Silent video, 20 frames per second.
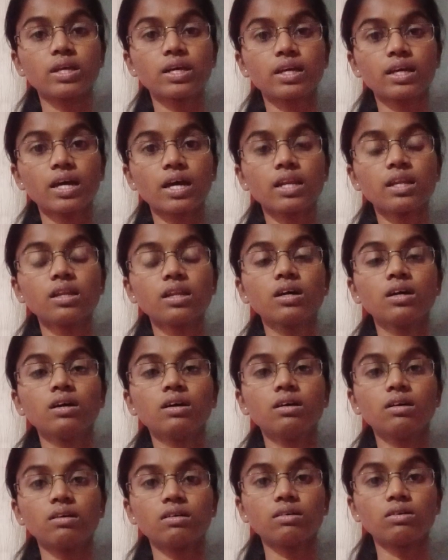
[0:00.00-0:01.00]
they can
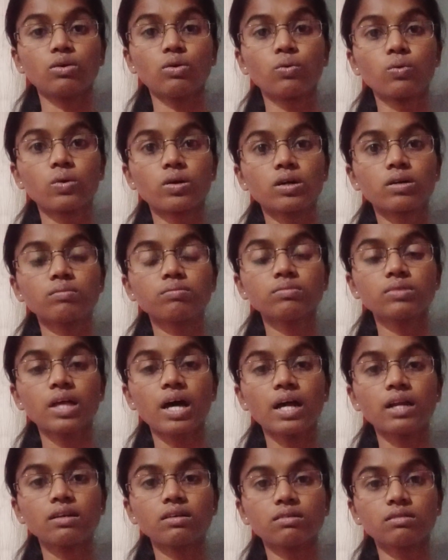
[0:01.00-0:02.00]
overcome
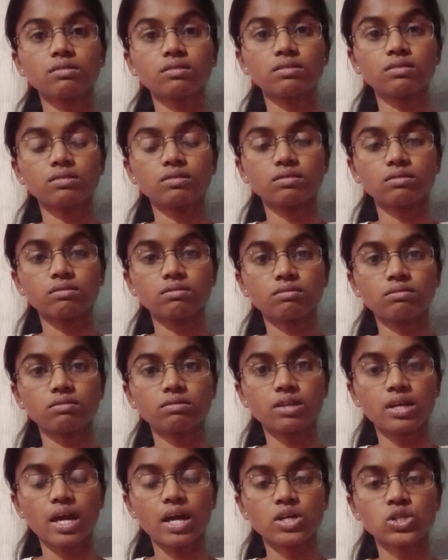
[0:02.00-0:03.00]
that
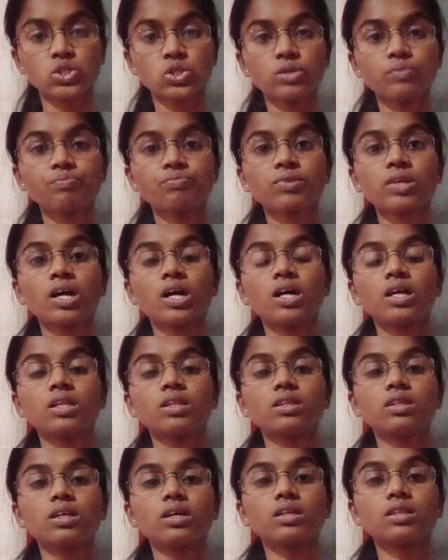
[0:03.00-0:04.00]
reaction.
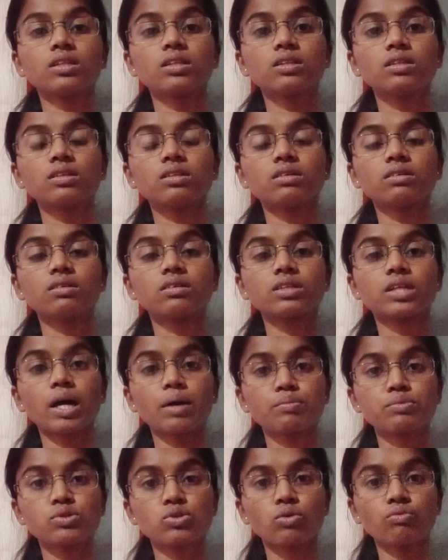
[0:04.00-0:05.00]
Then
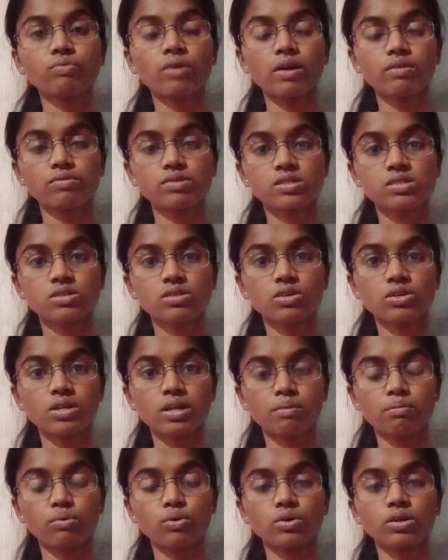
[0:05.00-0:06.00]
types of adverse drug
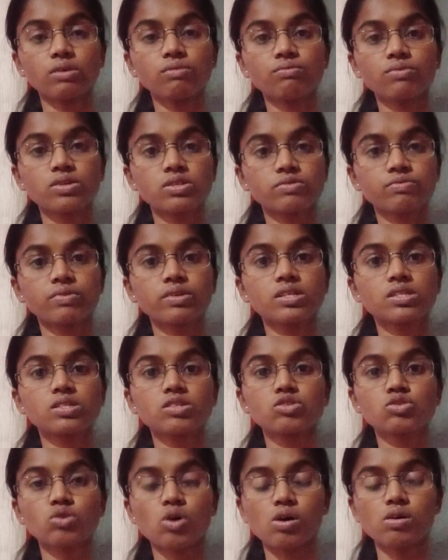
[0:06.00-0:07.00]
reporting. First one is
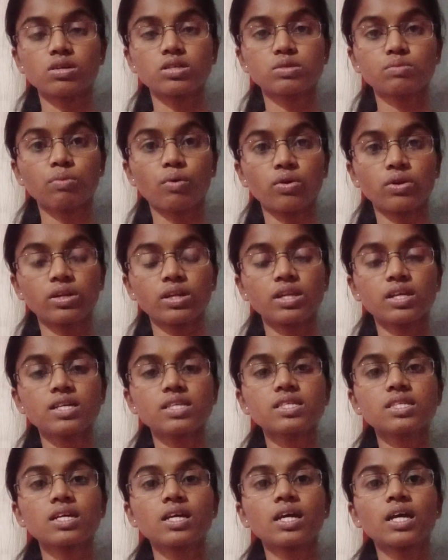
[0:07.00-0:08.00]
the
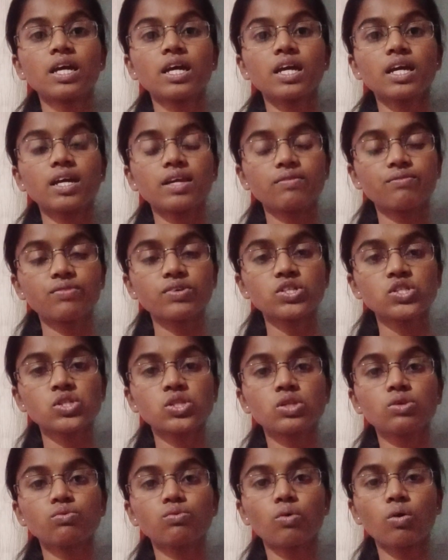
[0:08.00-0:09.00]
spontaneous, in which
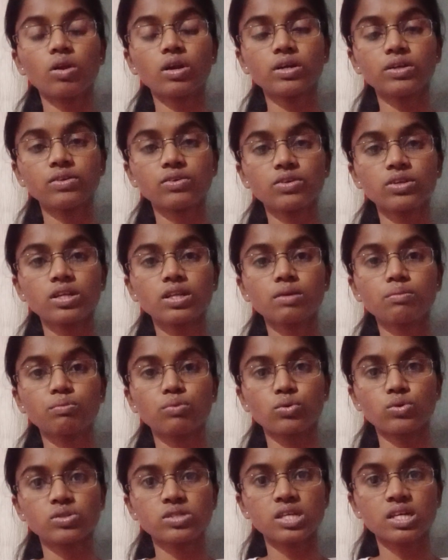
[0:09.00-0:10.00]
the voluntary
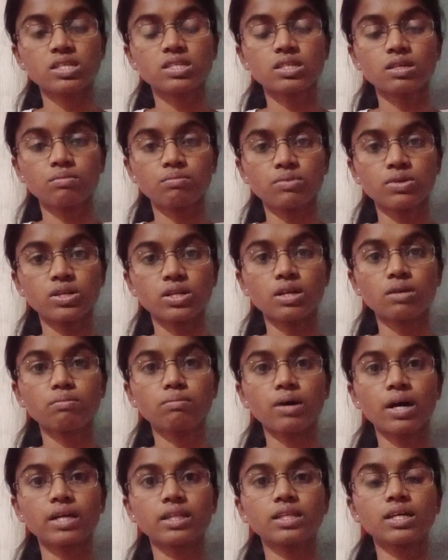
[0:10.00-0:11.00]
reports are submitted
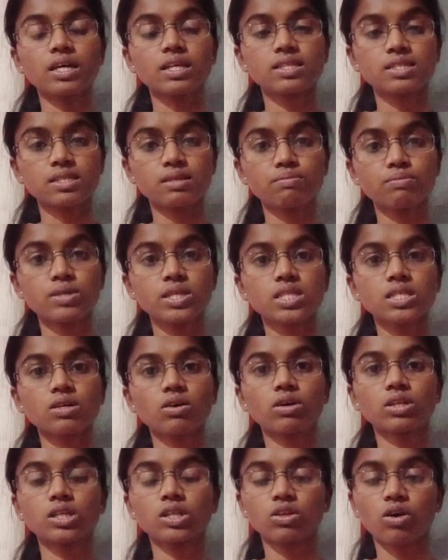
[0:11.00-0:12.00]
by the HCPs
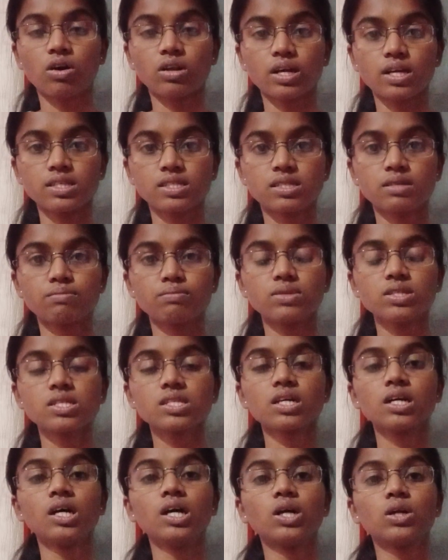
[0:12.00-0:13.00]
or the
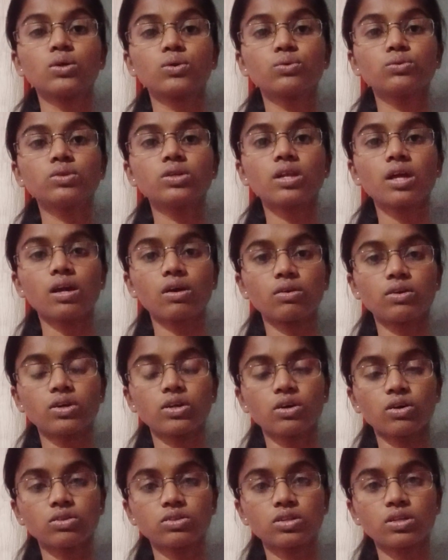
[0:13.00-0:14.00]
non-HCPs to the
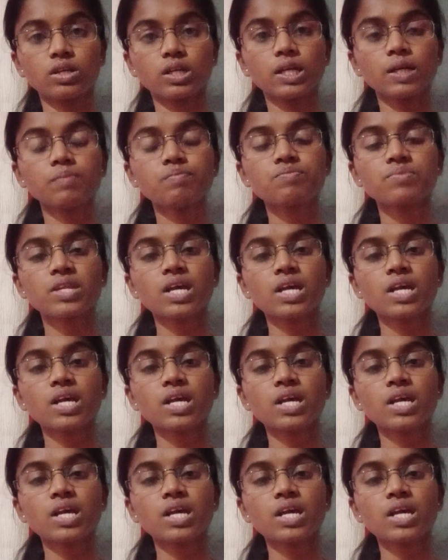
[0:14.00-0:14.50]
regulatory authority.